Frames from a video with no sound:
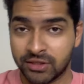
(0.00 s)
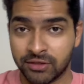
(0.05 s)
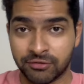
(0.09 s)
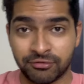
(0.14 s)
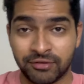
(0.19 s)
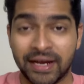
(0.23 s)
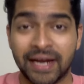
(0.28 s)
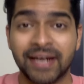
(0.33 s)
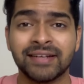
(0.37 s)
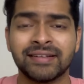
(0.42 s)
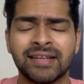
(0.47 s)
the
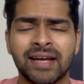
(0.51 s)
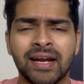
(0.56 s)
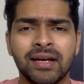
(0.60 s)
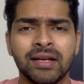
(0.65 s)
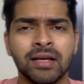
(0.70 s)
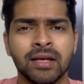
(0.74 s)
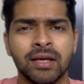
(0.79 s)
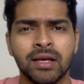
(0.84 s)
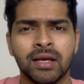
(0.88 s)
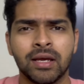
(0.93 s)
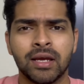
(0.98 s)
fact that
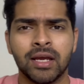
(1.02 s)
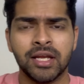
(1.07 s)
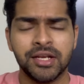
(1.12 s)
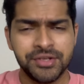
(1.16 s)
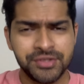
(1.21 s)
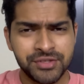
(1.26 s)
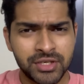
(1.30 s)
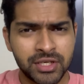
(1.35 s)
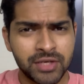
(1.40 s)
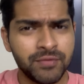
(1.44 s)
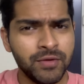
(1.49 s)
it
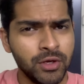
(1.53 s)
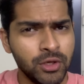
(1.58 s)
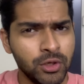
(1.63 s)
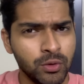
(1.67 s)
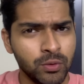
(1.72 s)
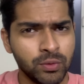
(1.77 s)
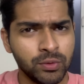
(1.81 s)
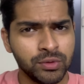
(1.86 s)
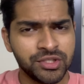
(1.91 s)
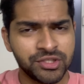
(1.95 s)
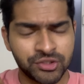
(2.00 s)
is giving
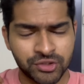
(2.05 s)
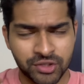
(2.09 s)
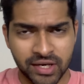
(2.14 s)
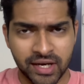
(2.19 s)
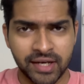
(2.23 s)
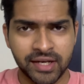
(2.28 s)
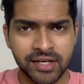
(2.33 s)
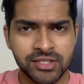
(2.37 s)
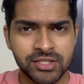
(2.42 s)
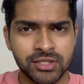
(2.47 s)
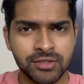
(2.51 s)
you the
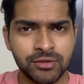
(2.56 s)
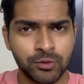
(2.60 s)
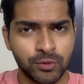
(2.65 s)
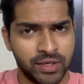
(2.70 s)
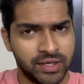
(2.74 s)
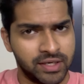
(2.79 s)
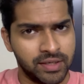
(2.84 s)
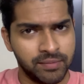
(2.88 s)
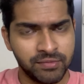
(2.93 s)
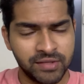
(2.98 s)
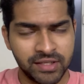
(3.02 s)
strategy to
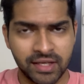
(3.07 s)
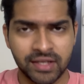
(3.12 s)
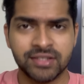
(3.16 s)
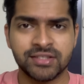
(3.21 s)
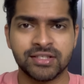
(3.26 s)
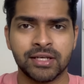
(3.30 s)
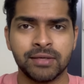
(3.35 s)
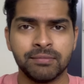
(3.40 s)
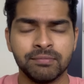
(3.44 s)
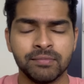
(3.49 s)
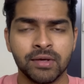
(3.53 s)
attempt the
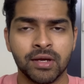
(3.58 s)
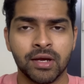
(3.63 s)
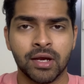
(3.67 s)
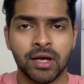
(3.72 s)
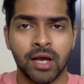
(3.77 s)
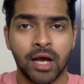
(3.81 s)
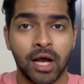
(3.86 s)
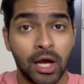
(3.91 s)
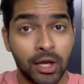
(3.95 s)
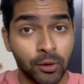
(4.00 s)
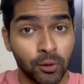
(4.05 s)
exam,
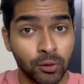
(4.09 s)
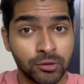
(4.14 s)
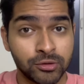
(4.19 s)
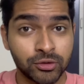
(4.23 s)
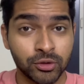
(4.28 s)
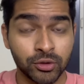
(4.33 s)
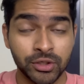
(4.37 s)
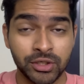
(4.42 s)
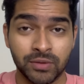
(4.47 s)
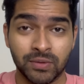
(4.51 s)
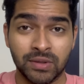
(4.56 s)
and
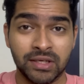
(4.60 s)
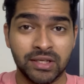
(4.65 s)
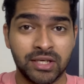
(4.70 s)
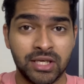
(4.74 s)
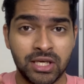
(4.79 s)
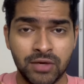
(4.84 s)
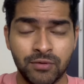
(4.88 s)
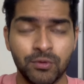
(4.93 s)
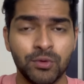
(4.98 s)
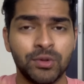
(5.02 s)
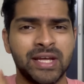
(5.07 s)
also it will
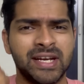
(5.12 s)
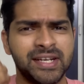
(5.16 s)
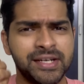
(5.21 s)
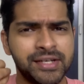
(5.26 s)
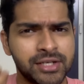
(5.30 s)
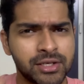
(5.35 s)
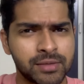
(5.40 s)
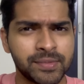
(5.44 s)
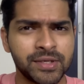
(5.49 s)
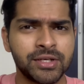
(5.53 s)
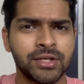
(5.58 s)
give you that
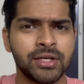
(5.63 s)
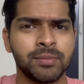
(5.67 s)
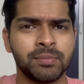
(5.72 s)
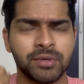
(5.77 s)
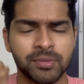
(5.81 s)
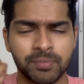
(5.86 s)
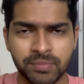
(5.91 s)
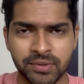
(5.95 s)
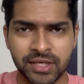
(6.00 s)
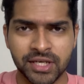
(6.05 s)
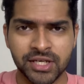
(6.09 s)
intermediary
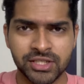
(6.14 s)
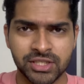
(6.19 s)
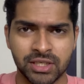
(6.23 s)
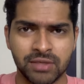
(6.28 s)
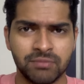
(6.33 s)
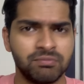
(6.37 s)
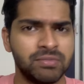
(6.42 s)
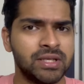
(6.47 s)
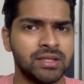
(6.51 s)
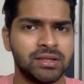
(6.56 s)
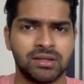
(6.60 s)

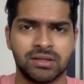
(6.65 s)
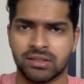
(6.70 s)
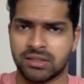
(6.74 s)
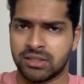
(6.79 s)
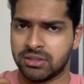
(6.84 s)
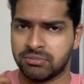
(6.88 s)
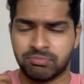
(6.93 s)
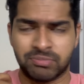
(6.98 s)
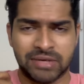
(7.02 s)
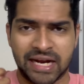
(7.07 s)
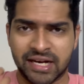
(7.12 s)
preparation with
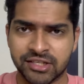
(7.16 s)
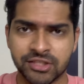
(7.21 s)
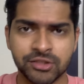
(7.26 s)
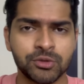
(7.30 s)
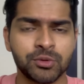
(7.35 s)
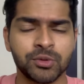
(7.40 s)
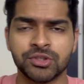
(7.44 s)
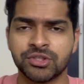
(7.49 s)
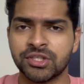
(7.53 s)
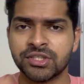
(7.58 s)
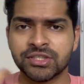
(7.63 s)
practice
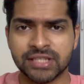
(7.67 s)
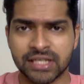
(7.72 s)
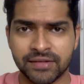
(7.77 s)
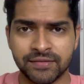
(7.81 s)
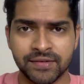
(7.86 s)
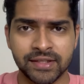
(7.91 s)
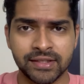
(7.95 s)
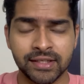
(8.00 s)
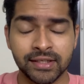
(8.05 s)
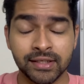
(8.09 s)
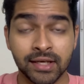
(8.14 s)
questions and
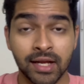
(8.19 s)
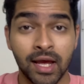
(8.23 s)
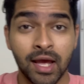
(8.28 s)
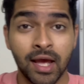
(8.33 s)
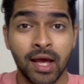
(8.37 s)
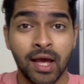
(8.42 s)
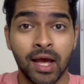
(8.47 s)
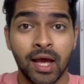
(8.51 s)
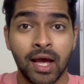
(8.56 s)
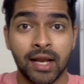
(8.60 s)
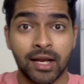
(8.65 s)
everything.
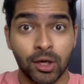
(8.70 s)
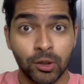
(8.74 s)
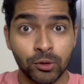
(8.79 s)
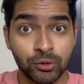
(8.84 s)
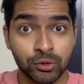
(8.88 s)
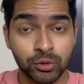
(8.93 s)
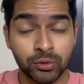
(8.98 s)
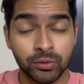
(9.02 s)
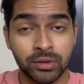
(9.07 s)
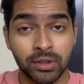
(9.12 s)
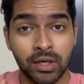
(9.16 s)
And
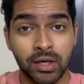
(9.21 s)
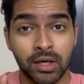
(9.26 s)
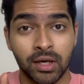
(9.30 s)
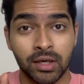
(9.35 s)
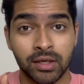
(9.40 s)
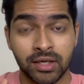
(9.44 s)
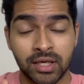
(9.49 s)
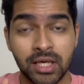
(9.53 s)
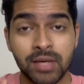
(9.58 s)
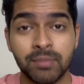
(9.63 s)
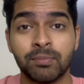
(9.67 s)
also a
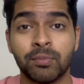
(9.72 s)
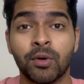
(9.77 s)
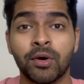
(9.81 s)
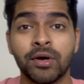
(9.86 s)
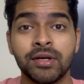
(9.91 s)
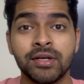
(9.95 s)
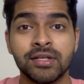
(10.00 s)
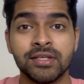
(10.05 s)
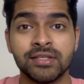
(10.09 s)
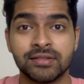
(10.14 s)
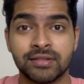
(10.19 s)
key
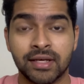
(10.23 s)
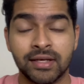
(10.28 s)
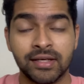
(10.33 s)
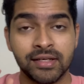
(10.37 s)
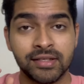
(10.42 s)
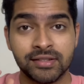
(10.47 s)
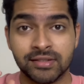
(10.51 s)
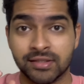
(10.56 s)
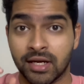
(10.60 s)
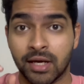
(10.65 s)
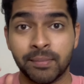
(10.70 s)
point is that
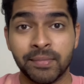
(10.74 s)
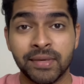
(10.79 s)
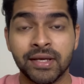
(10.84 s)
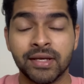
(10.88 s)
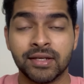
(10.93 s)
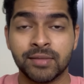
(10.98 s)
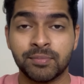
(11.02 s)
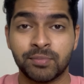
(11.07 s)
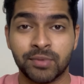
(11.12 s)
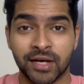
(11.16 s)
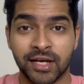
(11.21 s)
it's coming at
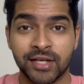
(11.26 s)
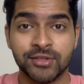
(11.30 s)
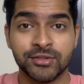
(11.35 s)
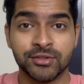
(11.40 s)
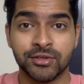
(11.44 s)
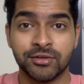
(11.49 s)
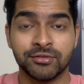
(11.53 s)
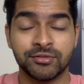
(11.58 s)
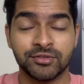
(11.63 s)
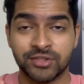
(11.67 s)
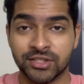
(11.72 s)
a price
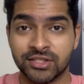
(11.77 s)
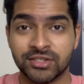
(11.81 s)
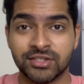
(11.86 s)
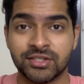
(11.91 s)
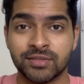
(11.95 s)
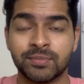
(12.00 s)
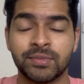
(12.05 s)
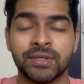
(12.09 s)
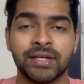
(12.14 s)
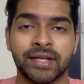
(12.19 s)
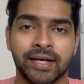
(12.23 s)
of
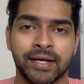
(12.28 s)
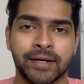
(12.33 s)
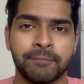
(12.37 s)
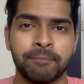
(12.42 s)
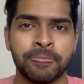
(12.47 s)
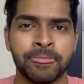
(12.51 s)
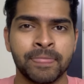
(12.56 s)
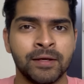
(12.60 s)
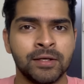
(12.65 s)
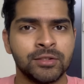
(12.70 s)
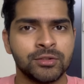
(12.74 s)

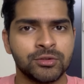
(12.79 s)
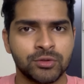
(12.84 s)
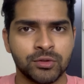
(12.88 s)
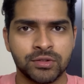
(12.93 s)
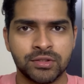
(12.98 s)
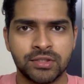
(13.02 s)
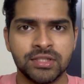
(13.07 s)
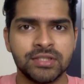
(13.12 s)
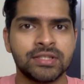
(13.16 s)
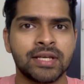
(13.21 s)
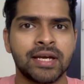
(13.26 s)
6999. So
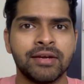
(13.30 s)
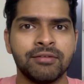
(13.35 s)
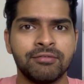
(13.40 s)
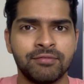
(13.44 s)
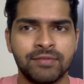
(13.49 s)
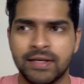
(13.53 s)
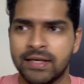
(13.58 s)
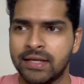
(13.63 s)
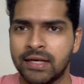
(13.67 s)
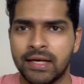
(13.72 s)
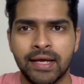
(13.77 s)
this, I
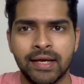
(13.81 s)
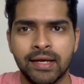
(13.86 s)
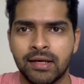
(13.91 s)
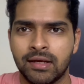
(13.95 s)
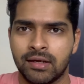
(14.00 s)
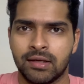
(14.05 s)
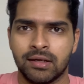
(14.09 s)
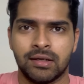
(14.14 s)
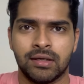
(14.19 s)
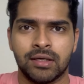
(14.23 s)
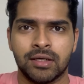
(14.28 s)
feel
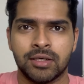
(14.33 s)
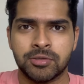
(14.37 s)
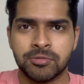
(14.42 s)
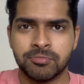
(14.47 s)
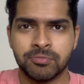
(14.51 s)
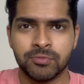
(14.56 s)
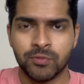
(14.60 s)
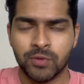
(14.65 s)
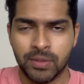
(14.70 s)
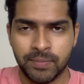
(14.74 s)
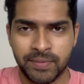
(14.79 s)
like,
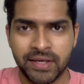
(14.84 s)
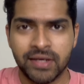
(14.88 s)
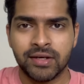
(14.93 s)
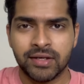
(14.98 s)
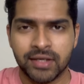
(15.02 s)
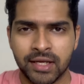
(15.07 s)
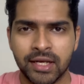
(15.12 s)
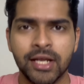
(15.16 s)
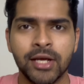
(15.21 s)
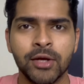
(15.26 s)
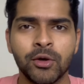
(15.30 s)
will be a
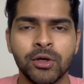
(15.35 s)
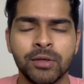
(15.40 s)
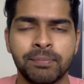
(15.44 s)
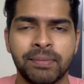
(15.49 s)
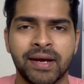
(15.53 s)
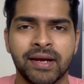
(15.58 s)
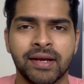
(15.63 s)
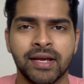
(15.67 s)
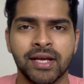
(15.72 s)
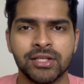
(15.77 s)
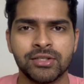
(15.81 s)
really good
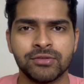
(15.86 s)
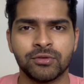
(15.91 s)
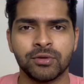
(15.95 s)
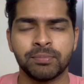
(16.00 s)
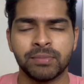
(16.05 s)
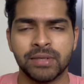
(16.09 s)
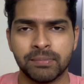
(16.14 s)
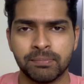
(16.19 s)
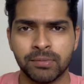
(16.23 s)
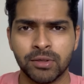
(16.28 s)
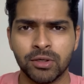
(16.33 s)
package for
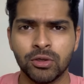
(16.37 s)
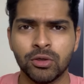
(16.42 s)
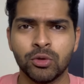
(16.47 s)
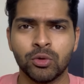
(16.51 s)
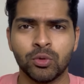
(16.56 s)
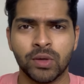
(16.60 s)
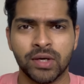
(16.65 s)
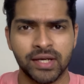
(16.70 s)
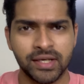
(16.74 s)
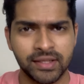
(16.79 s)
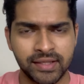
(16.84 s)
people
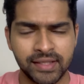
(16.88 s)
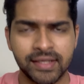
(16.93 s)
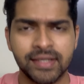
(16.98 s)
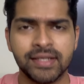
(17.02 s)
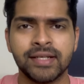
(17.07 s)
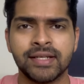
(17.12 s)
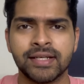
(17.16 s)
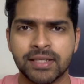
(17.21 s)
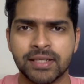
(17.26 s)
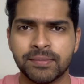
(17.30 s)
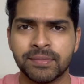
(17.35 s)
who are the
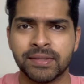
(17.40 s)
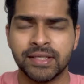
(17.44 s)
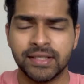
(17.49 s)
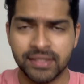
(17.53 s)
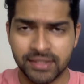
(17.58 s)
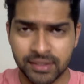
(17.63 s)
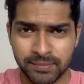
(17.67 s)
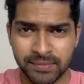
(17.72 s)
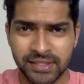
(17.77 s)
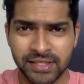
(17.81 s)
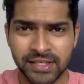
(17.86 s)

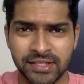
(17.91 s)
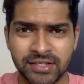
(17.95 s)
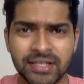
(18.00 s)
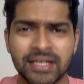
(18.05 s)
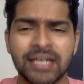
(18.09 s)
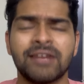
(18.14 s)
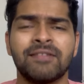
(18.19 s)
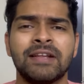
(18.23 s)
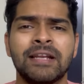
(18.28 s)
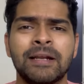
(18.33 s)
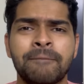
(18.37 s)
intermediary
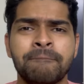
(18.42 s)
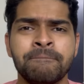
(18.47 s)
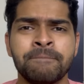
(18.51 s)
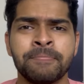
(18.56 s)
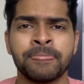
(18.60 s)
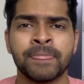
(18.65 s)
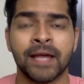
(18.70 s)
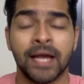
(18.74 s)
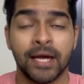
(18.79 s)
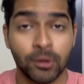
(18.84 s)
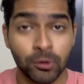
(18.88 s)
level
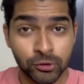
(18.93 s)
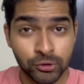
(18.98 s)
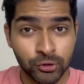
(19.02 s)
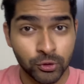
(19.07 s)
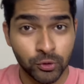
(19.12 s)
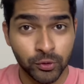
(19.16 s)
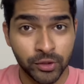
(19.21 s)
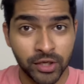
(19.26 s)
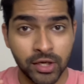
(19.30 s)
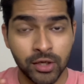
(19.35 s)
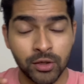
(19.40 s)
and also
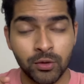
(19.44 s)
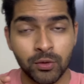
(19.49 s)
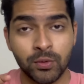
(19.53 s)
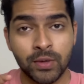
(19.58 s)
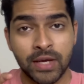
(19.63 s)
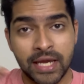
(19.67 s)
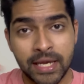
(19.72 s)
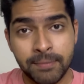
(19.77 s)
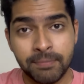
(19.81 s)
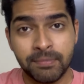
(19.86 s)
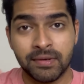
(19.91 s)
looking to
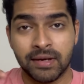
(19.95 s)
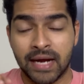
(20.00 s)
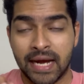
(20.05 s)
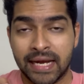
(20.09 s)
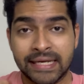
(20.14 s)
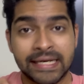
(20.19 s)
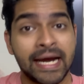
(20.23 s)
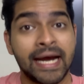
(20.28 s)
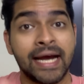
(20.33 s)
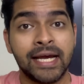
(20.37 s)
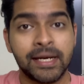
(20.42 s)
aim at
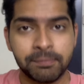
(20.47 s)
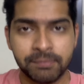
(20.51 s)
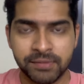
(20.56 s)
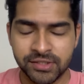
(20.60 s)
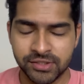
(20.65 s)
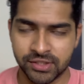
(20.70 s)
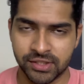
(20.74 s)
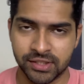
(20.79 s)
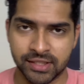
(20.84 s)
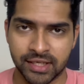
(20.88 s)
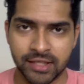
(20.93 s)
higher
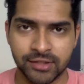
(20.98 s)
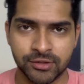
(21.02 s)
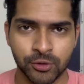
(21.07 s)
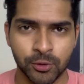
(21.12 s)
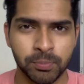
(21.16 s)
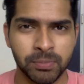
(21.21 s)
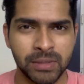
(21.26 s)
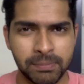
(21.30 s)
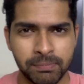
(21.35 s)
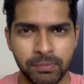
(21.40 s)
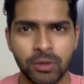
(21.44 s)
percentile. So
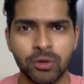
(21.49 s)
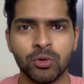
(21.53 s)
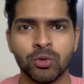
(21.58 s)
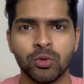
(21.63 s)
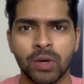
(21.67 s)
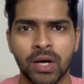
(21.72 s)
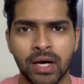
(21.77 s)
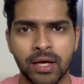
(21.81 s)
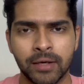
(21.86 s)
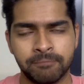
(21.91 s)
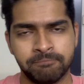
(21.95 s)
people who
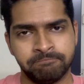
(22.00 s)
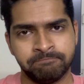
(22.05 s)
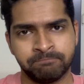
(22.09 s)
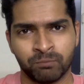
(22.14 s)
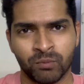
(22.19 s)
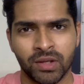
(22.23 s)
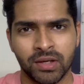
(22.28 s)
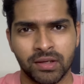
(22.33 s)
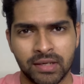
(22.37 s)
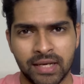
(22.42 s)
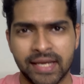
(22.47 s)
are,
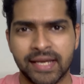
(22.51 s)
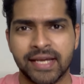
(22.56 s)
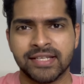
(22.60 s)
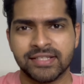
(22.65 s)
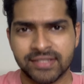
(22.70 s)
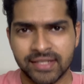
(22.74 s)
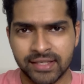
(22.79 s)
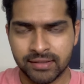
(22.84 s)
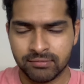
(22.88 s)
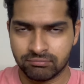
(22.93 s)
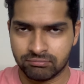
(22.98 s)
like I
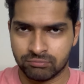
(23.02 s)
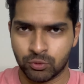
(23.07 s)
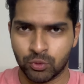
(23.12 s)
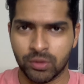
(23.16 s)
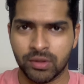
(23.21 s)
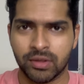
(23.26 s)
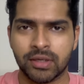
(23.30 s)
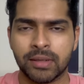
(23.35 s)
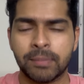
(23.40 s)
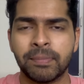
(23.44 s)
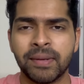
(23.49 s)
said, who
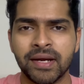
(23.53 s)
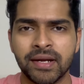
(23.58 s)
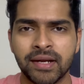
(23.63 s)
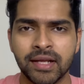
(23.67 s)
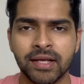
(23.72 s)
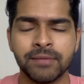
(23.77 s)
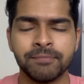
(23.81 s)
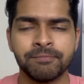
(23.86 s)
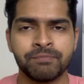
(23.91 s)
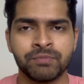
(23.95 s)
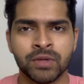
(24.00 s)
are
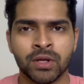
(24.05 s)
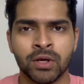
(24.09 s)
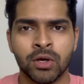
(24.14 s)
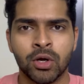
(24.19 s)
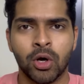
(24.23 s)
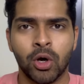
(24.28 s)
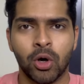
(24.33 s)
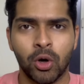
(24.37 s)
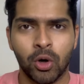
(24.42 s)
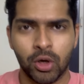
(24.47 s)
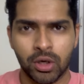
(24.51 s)
repeating
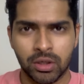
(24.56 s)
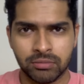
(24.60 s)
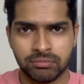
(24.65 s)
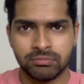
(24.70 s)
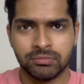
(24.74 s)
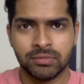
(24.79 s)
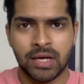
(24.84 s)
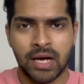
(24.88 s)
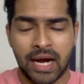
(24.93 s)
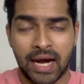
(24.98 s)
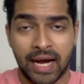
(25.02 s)
or
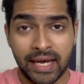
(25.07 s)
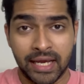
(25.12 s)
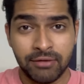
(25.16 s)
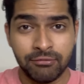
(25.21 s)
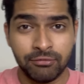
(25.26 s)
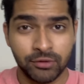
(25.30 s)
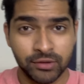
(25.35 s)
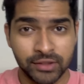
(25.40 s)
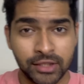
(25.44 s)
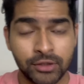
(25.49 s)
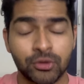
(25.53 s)
eyeing
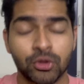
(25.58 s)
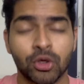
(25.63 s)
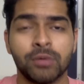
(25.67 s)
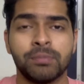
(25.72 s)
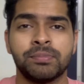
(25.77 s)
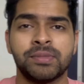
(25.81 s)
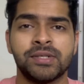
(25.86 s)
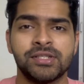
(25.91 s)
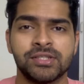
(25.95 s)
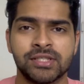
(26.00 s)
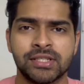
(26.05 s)
for the top
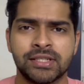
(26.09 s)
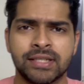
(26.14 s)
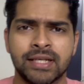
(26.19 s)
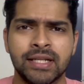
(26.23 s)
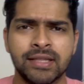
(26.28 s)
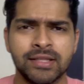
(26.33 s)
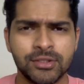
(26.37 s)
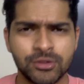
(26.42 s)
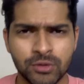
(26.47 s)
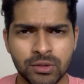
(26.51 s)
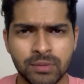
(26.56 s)
percentile,
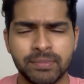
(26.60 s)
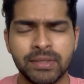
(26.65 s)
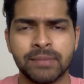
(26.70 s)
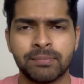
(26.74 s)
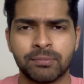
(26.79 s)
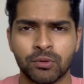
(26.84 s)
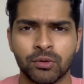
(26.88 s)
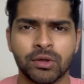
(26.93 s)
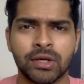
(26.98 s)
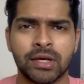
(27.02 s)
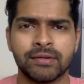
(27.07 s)
this will be a
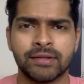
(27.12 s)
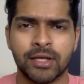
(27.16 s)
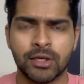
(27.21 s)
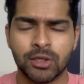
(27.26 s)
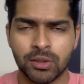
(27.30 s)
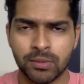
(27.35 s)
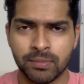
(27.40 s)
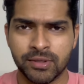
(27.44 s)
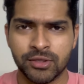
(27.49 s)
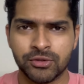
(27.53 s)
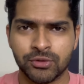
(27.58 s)
program that
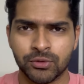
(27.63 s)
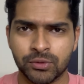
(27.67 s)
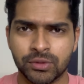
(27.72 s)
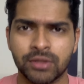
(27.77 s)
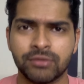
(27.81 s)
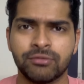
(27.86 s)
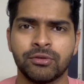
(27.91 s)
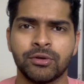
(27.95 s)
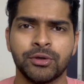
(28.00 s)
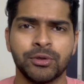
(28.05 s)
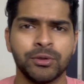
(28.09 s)
will be suited for